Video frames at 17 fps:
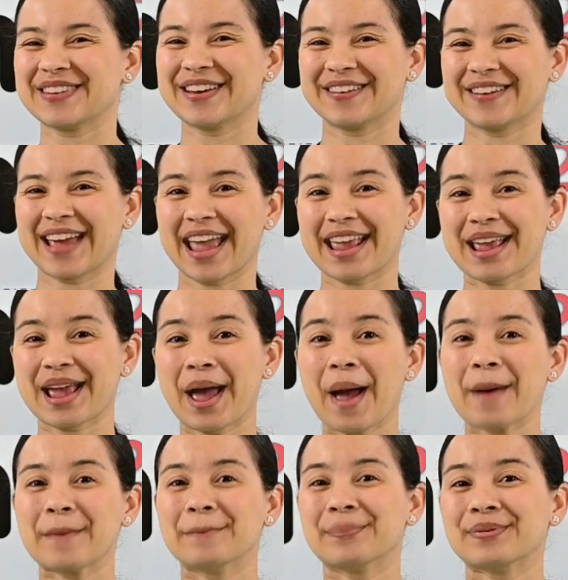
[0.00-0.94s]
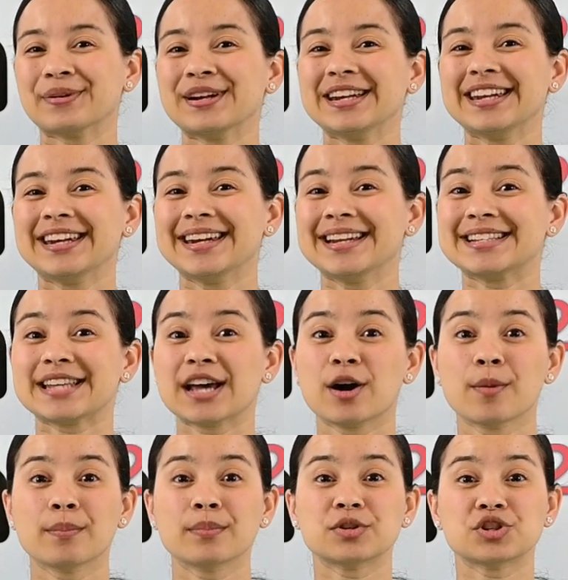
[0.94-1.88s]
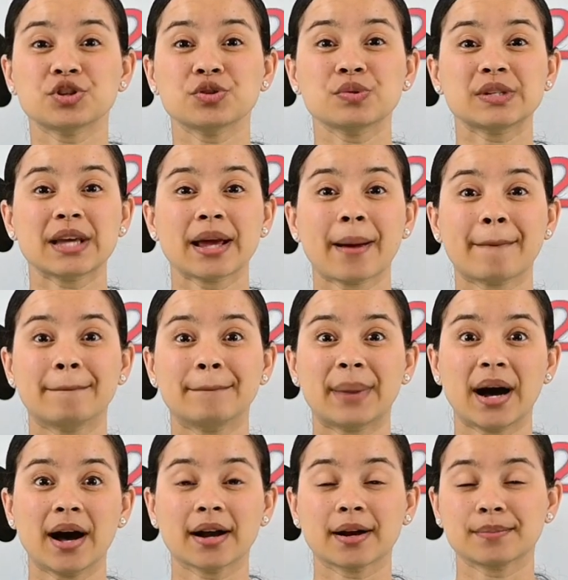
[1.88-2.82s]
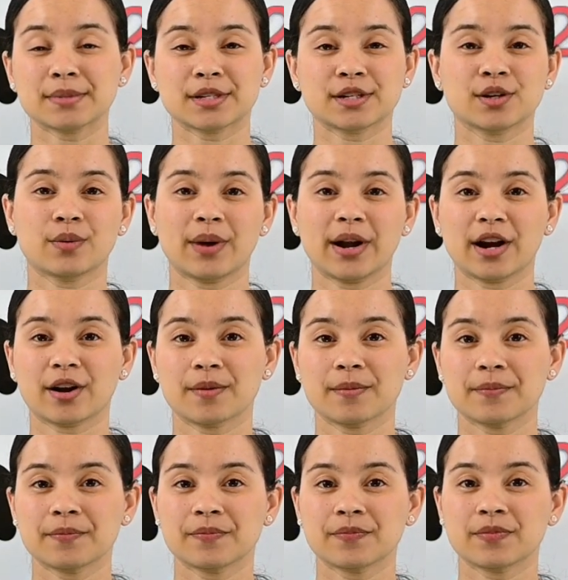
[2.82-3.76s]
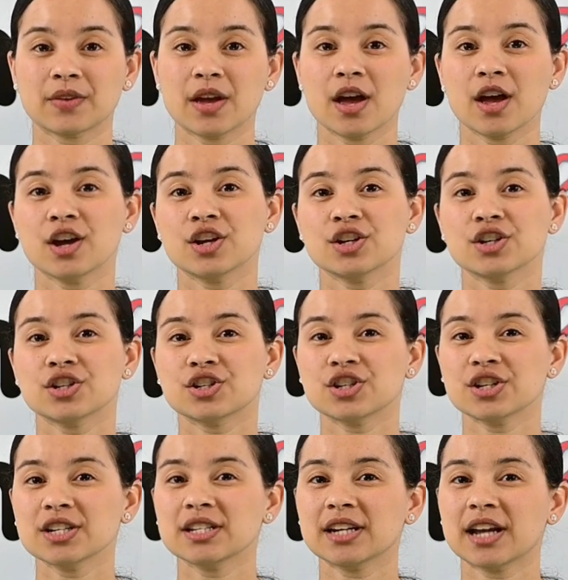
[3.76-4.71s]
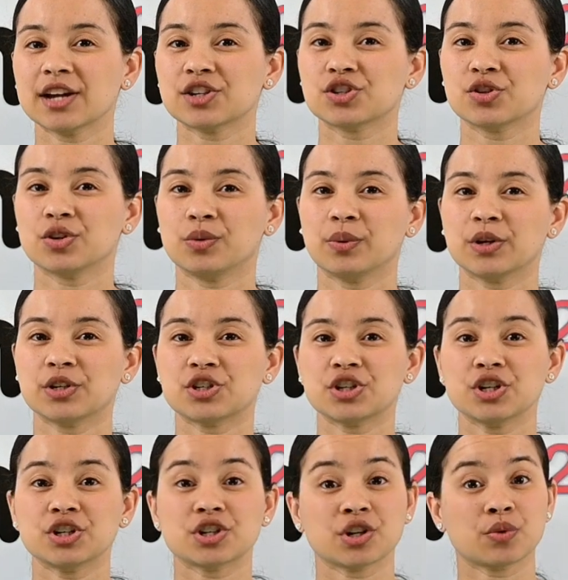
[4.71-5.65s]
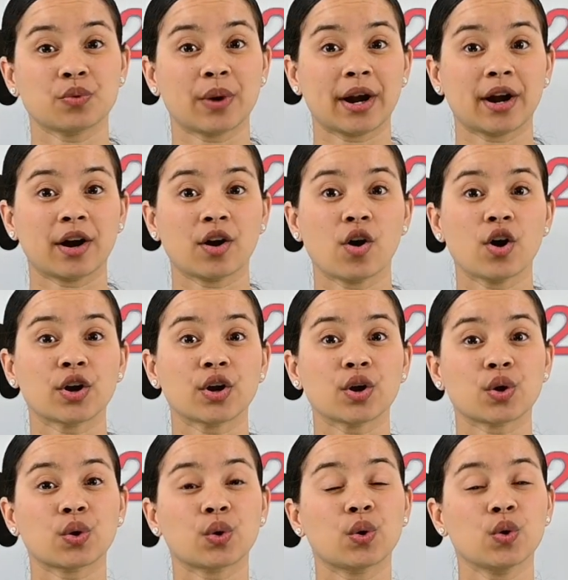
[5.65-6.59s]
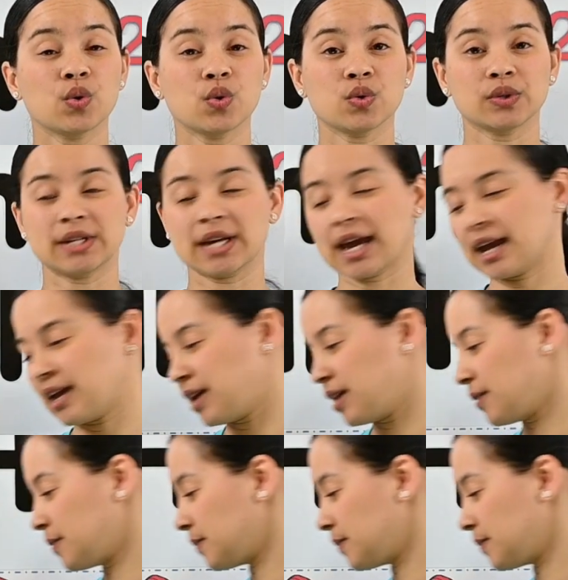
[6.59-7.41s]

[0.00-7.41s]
Okay, Brittany needs help choosing bottoms to wear. She's not sure what she should wear on a cool day.